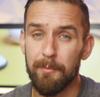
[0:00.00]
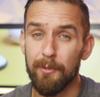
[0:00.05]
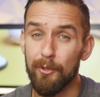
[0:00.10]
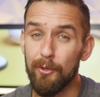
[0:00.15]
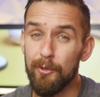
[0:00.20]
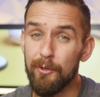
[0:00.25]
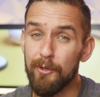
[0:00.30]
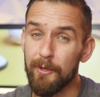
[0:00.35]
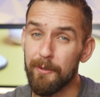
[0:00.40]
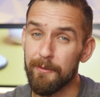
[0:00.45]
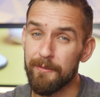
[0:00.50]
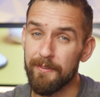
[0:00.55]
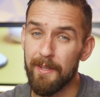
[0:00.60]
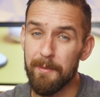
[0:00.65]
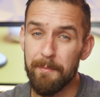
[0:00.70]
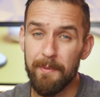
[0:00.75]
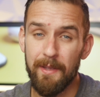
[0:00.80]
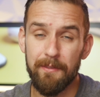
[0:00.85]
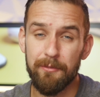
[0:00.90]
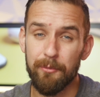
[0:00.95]
But who knows,
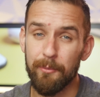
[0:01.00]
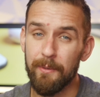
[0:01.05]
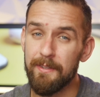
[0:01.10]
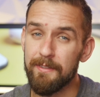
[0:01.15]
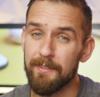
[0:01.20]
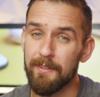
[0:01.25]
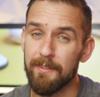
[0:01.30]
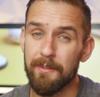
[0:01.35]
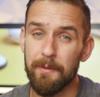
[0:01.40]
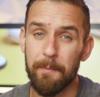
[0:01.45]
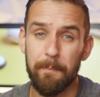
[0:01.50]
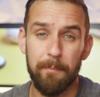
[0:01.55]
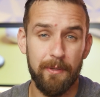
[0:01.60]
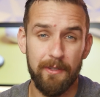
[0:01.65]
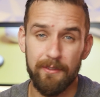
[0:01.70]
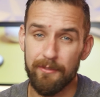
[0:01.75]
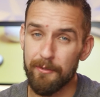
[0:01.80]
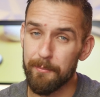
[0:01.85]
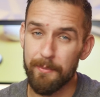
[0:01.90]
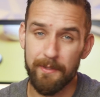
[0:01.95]
that may have to wait until the
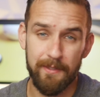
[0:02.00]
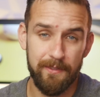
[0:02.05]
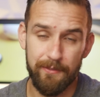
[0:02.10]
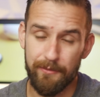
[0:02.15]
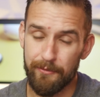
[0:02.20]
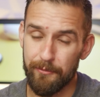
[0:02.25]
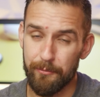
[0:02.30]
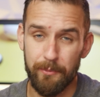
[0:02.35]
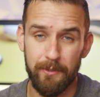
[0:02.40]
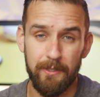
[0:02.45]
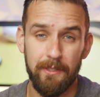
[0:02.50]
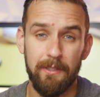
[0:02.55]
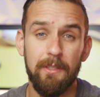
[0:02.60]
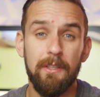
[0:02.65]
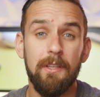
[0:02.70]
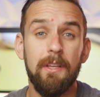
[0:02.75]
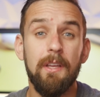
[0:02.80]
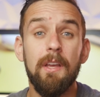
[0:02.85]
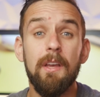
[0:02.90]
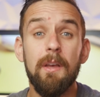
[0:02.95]
Pixel Buds 3.
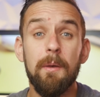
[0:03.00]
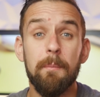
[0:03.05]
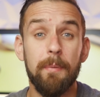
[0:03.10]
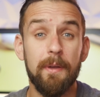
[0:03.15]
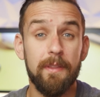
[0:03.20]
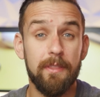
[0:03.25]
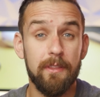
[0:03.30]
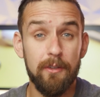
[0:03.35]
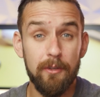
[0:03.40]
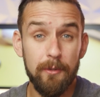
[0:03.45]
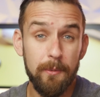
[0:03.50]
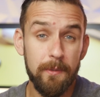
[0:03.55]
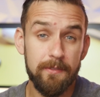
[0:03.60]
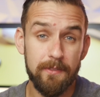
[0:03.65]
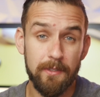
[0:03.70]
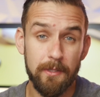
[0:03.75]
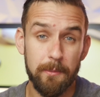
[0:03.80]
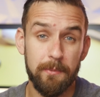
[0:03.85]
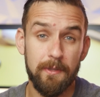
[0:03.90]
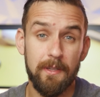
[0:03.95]
But the newest
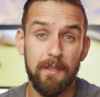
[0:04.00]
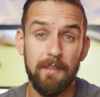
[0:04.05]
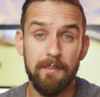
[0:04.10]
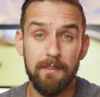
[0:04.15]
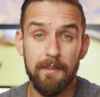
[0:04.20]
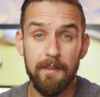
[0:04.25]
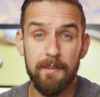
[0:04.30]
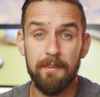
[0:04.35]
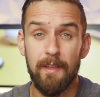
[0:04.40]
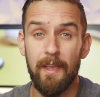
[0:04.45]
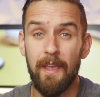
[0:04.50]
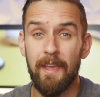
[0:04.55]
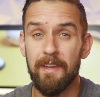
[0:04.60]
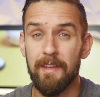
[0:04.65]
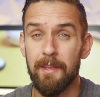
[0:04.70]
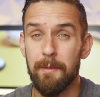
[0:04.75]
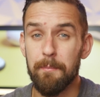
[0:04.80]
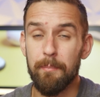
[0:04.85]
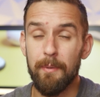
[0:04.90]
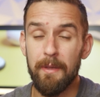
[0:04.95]
update does add
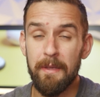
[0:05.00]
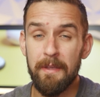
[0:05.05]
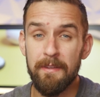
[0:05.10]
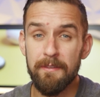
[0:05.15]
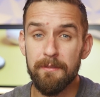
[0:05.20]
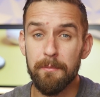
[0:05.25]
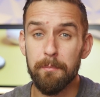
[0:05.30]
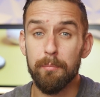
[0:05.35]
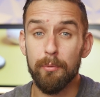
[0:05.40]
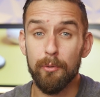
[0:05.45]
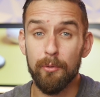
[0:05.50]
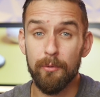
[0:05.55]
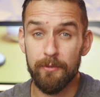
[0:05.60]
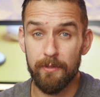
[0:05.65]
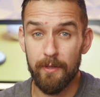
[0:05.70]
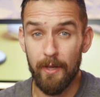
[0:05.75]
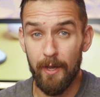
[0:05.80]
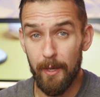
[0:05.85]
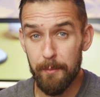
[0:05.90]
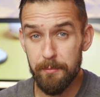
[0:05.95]
a bass boost
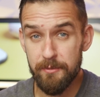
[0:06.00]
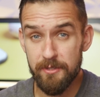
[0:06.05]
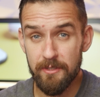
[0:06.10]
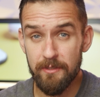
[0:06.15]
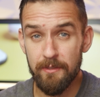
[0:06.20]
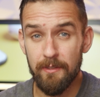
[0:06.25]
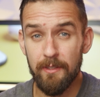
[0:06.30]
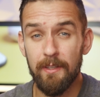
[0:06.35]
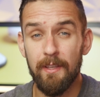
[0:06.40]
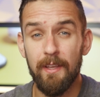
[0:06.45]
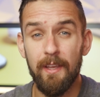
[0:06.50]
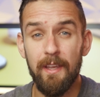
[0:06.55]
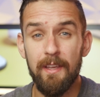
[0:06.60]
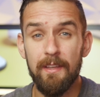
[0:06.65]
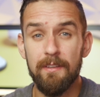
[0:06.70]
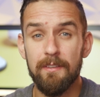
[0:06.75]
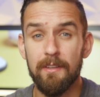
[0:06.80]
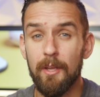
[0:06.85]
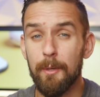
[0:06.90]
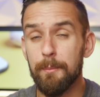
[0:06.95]
option
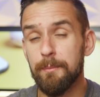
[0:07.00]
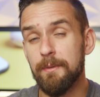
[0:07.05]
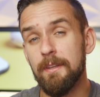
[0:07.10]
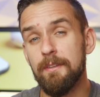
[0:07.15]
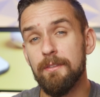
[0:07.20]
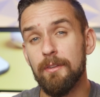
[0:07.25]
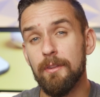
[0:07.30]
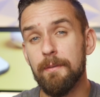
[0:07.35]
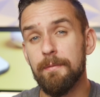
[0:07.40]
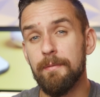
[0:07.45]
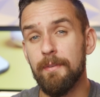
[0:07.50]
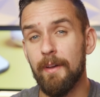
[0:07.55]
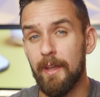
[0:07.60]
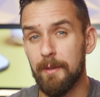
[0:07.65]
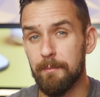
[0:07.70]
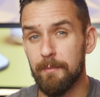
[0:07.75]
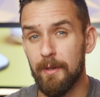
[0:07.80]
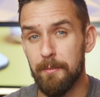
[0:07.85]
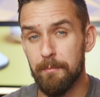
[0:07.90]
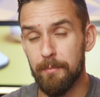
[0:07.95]
and an update to the
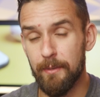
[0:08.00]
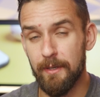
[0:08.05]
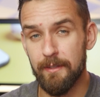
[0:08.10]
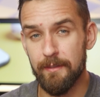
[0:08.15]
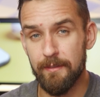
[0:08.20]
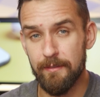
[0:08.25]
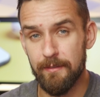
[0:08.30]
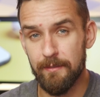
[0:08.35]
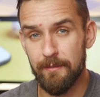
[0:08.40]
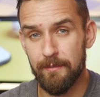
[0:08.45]
Find My Buds,